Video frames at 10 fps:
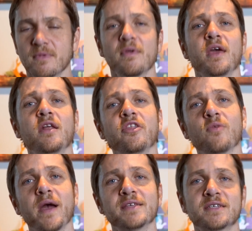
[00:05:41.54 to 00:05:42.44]
and
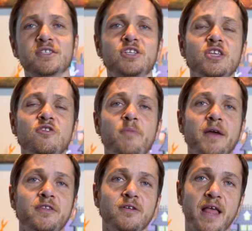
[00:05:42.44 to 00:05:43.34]
otherwise continued
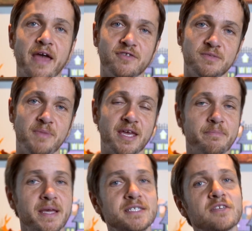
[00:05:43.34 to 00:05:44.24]
about their lives, being
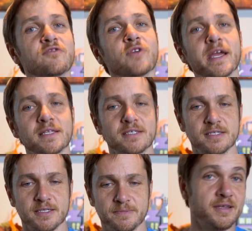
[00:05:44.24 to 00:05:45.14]
best of friends.